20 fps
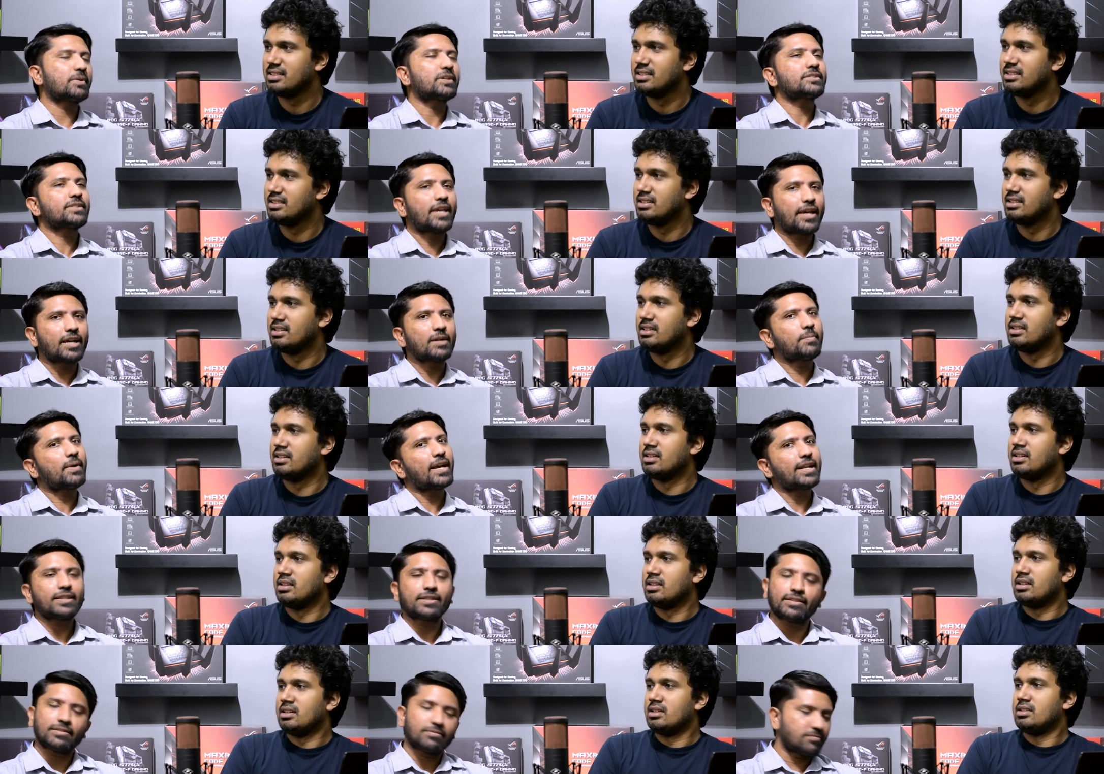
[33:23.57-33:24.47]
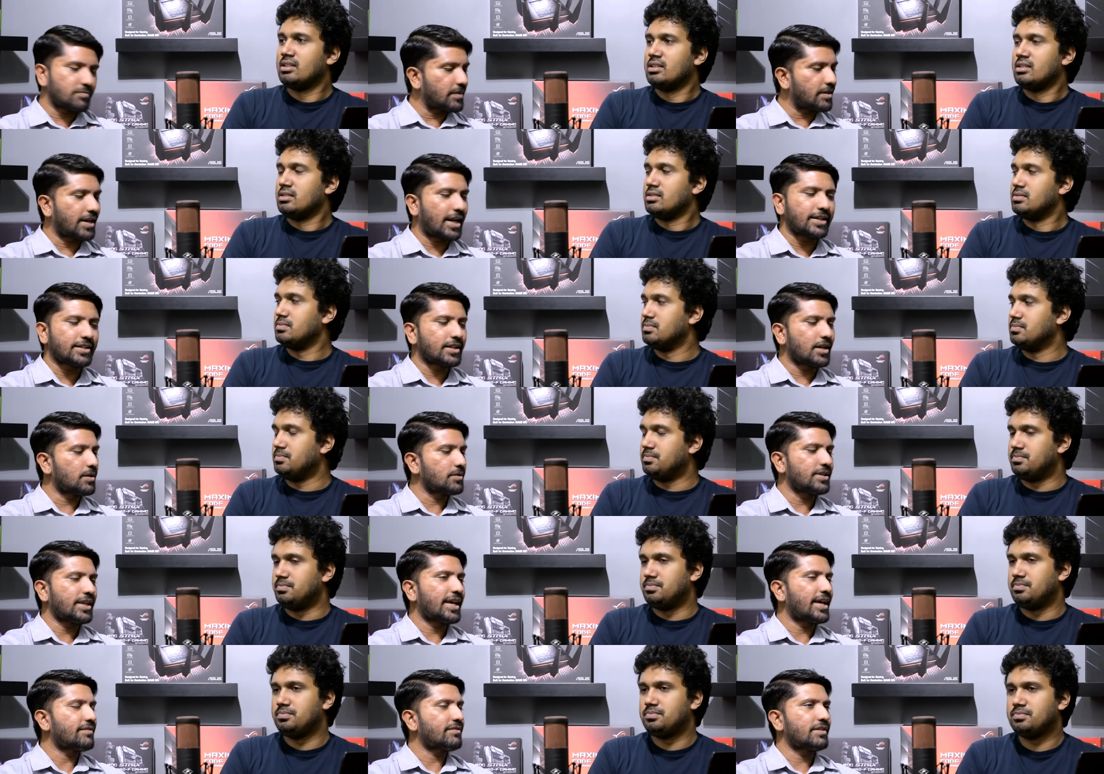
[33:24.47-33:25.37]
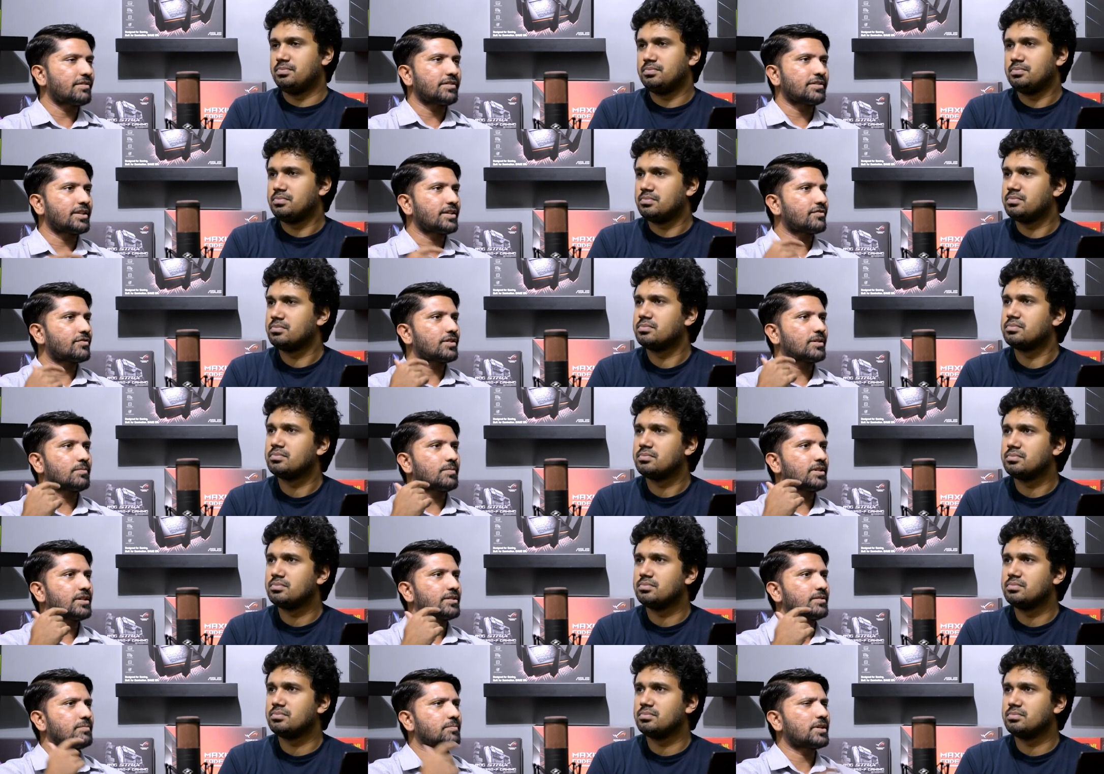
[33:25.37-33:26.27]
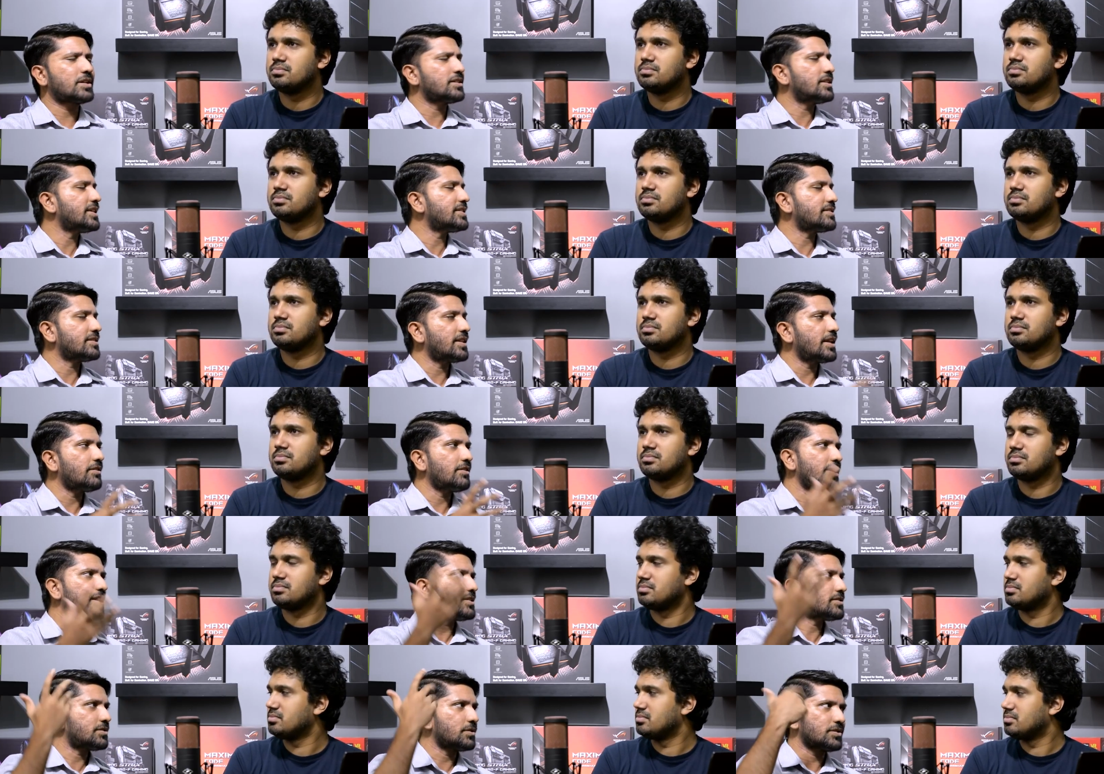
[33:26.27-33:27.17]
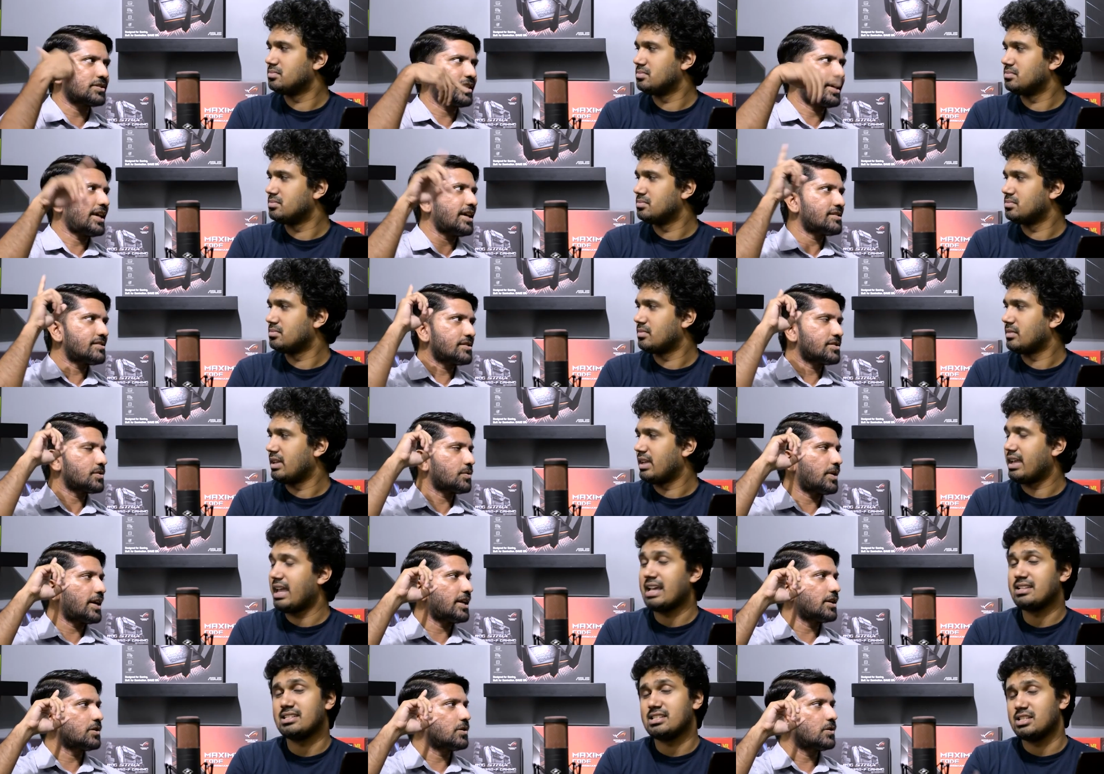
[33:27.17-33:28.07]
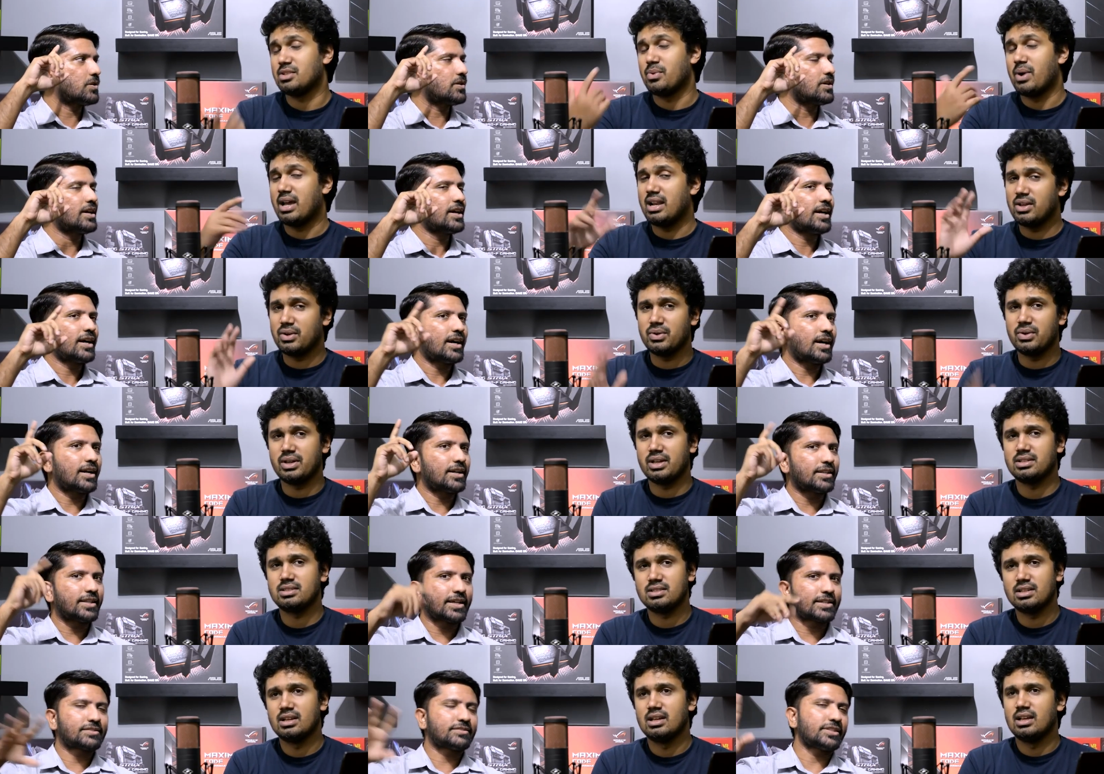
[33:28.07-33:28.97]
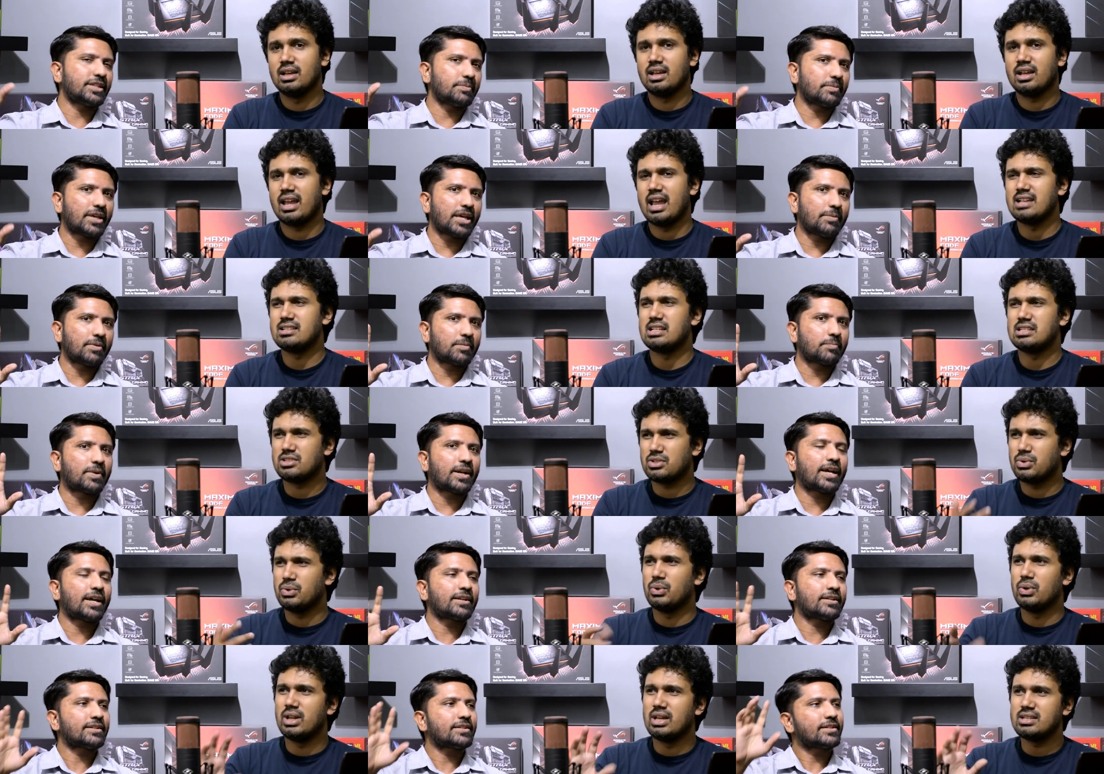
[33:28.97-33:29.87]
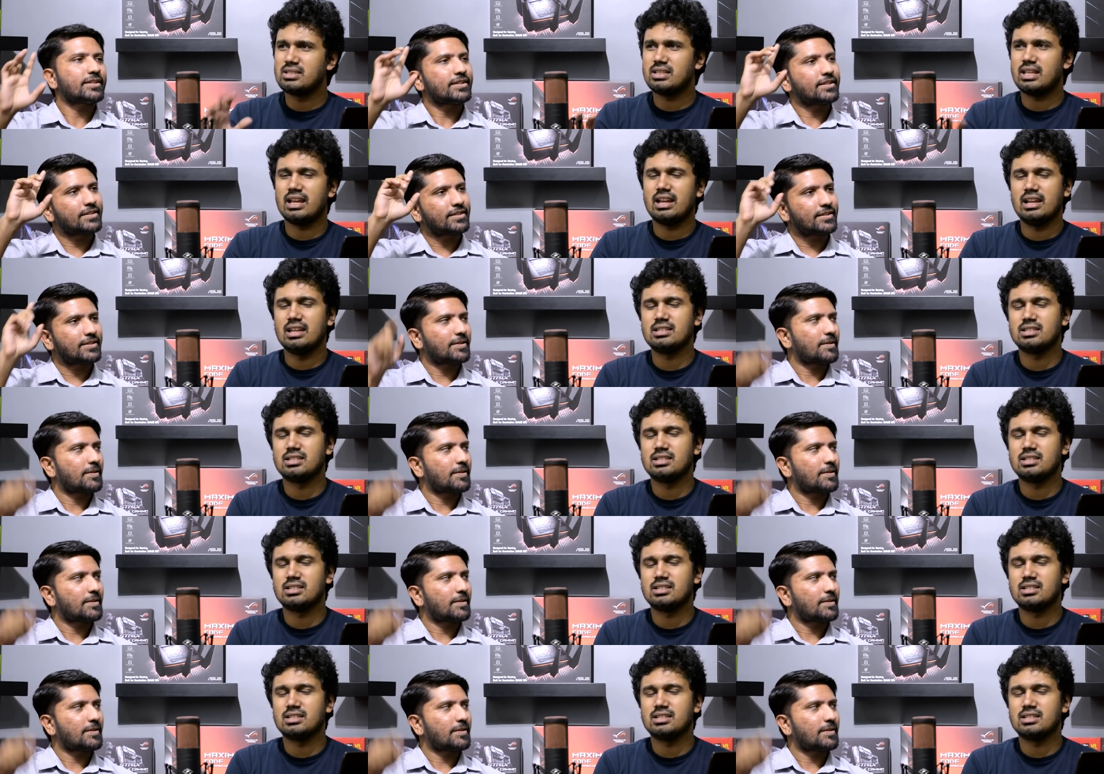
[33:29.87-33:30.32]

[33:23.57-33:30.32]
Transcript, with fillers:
Speaker 1: Because Gigabyte right now they have everything from because uh, this they released those cases a while, cases ago, a while ago, under the Extreme Gaming cases brand. Coolers they